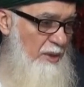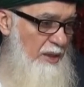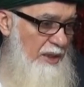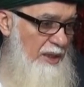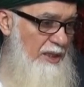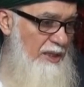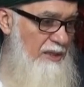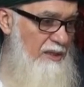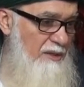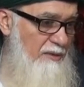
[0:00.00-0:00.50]

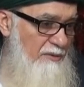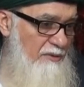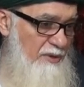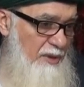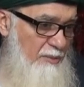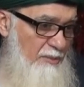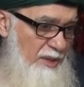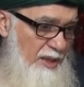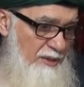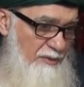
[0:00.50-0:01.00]
might listen
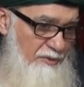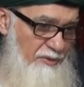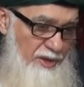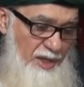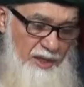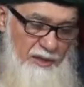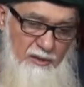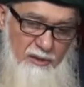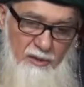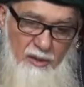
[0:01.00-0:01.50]
from their
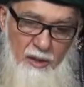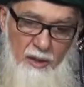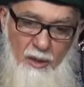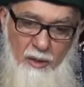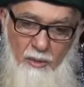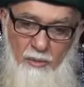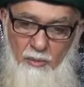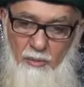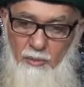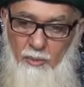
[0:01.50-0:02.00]
friends
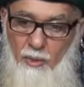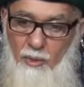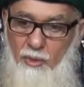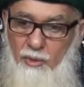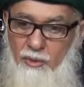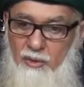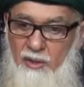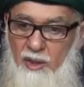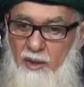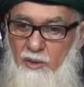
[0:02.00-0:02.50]

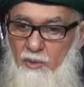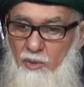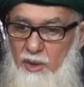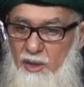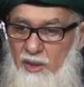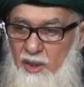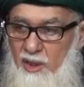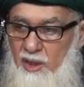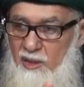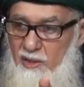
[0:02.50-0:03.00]
more than
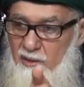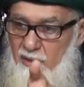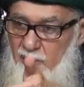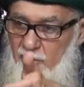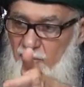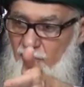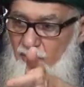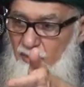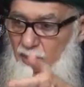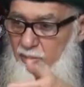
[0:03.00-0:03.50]
what they
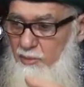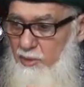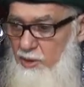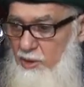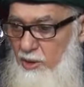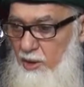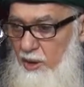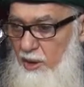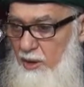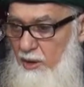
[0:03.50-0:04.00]
listen from the
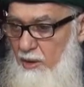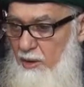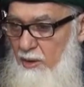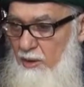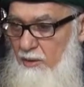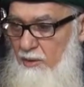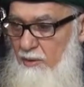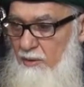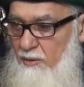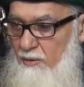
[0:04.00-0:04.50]
Shaykh.
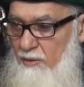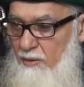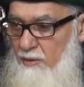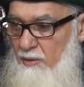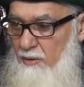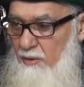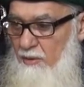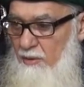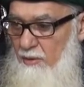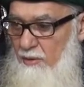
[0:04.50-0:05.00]

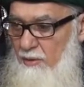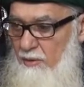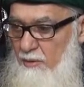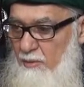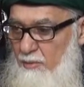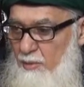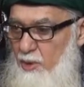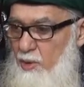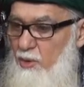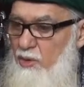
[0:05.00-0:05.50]

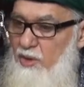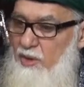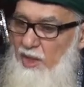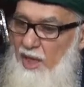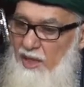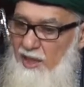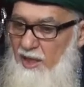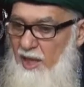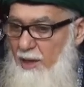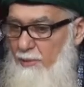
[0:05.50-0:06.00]
Because
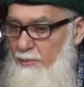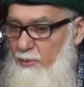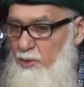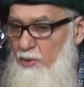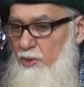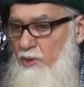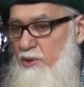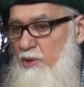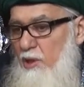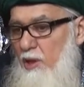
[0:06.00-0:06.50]
they came
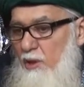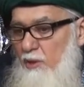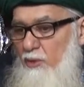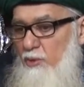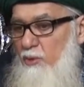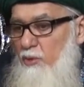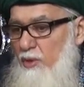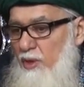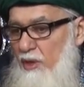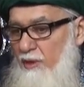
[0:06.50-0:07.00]
to the Shaykh
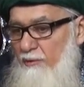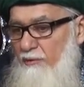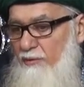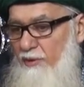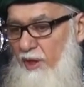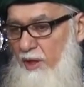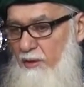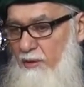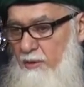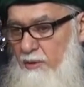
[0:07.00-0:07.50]
through their
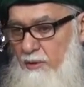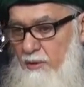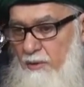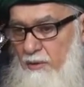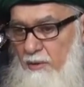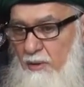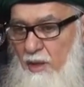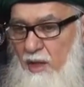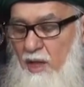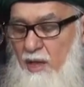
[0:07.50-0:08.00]
friends.
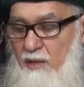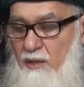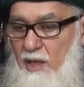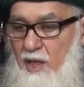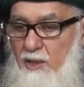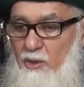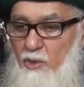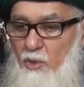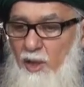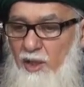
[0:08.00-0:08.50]

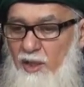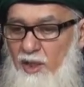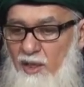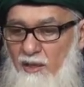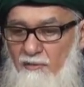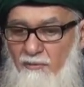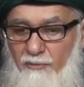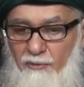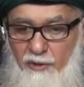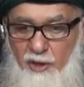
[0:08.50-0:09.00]
That's why
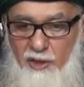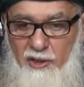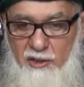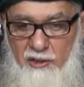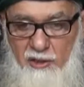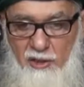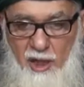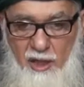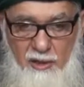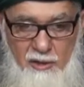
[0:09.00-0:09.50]
the
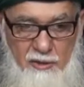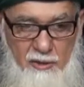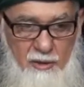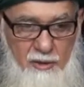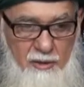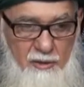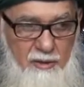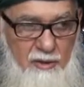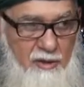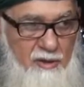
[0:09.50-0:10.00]

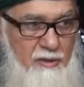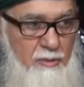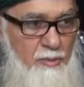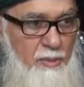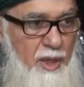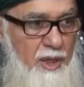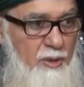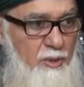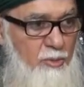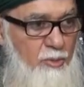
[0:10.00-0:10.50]
infrastructure is
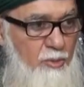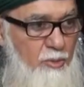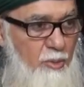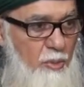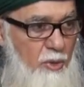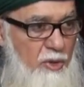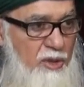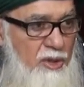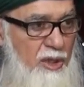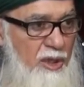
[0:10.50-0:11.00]
made
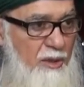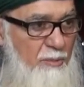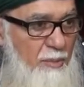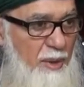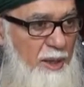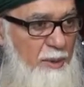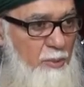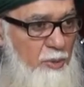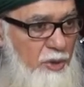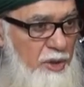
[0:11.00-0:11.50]
mostly
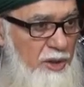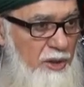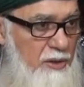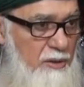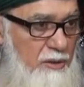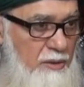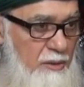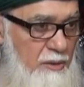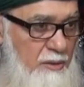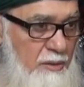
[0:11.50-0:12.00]
by
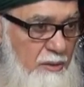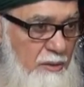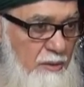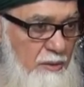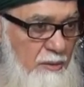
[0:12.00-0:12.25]
murids.